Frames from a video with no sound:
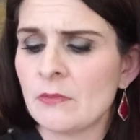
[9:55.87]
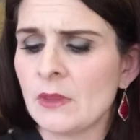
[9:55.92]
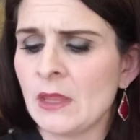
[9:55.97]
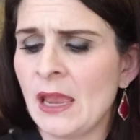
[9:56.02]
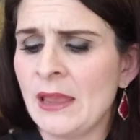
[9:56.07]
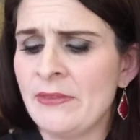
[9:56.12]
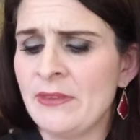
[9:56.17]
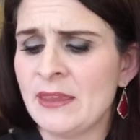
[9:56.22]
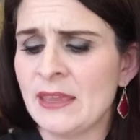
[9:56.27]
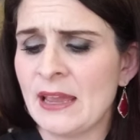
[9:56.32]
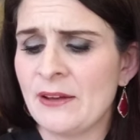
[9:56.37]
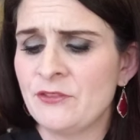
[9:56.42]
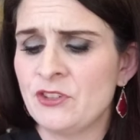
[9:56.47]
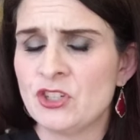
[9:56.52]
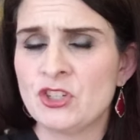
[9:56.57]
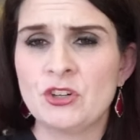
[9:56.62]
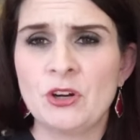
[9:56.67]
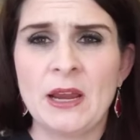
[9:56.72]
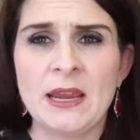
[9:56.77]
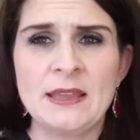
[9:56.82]
I think after
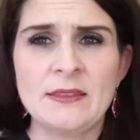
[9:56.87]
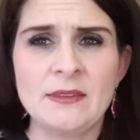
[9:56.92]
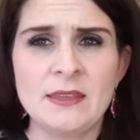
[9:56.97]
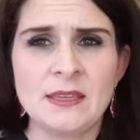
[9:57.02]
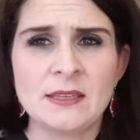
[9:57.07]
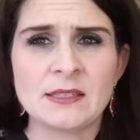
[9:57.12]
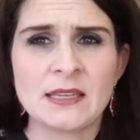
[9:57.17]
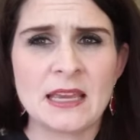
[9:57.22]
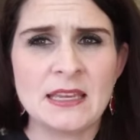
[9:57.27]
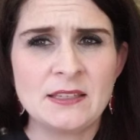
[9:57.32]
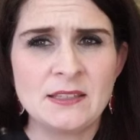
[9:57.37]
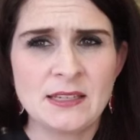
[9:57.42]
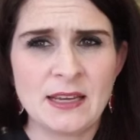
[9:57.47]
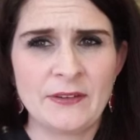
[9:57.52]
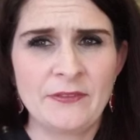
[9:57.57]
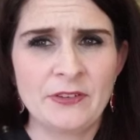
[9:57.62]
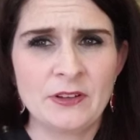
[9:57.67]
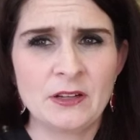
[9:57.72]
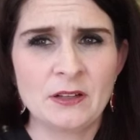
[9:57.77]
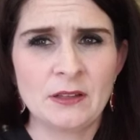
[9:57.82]
trying these, I
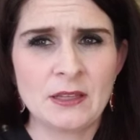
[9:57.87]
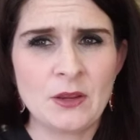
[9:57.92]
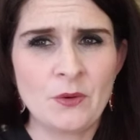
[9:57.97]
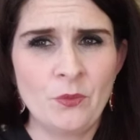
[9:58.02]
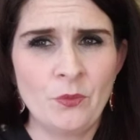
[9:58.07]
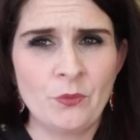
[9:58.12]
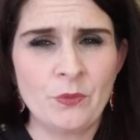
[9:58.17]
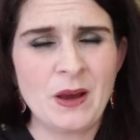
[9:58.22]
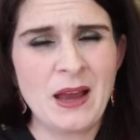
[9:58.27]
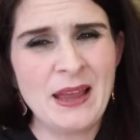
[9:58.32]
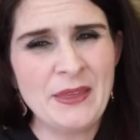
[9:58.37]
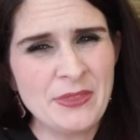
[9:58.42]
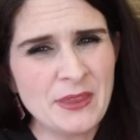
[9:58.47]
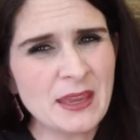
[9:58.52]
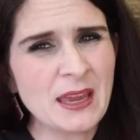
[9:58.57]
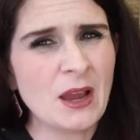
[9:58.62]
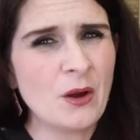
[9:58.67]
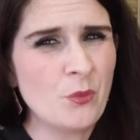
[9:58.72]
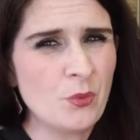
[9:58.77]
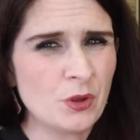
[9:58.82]
definitely, I
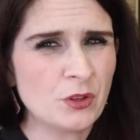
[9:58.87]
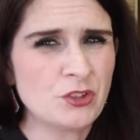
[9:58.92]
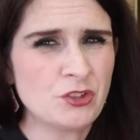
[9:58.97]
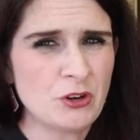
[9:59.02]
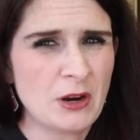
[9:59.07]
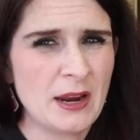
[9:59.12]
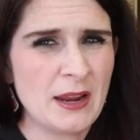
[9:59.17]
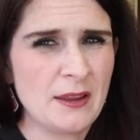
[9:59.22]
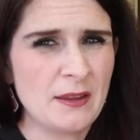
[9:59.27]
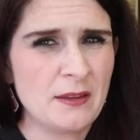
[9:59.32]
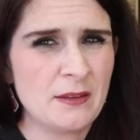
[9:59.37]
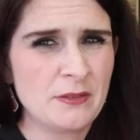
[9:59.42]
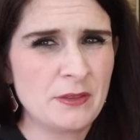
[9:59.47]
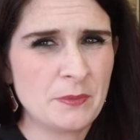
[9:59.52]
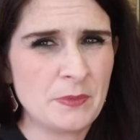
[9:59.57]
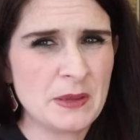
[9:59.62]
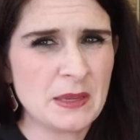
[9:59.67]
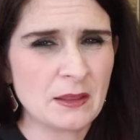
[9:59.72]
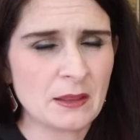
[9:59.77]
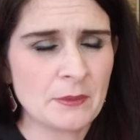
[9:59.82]
think I will try the
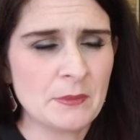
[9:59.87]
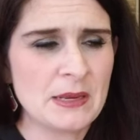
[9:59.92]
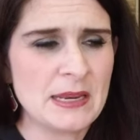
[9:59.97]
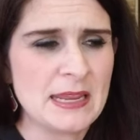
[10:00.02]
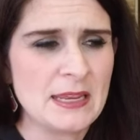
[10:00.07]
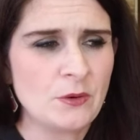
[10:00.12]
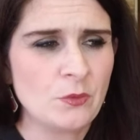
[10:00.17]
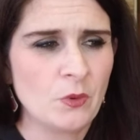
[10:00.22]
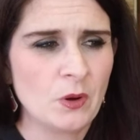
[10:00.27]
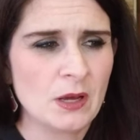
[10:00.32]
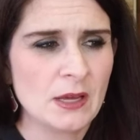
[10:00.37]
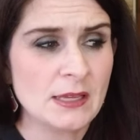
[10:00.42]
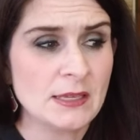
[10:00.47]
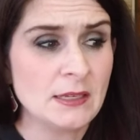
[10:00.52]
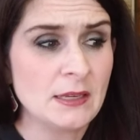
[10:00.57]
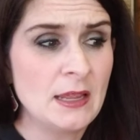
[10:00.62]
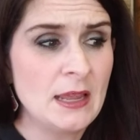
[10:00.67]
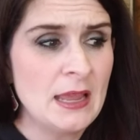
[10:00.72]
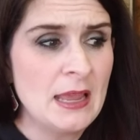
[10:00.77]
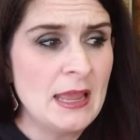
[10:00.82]
pink lemonade
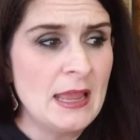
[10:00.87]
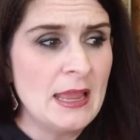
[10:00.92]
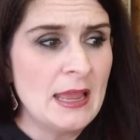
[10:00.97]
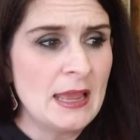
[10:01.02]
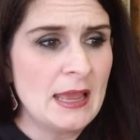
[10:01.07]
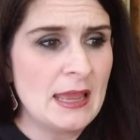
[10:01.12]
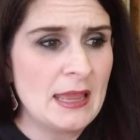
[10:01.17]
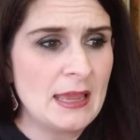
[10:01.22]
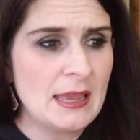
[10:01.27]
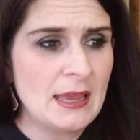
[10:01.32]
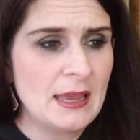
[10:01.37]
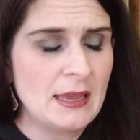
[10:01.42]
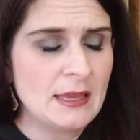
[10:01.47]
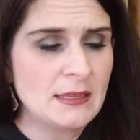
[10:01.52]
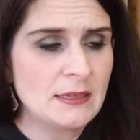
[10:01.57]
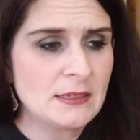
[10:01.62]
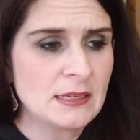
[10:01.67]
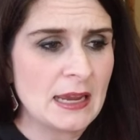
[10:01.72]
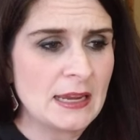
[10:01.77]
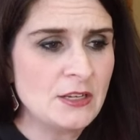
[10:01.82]
one.
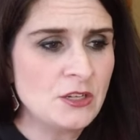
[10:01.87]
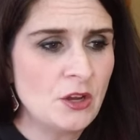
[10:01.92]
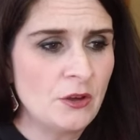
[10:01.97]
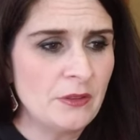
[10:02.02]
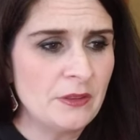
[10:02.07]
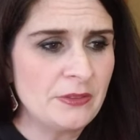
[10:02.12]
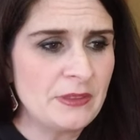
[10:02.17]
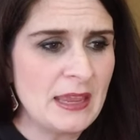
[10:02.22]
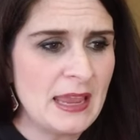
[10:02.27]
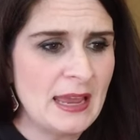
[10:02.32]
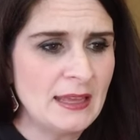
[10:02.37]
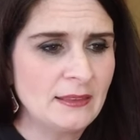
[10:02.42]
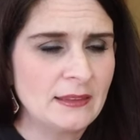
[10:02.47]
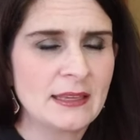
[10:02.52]
And I know that they had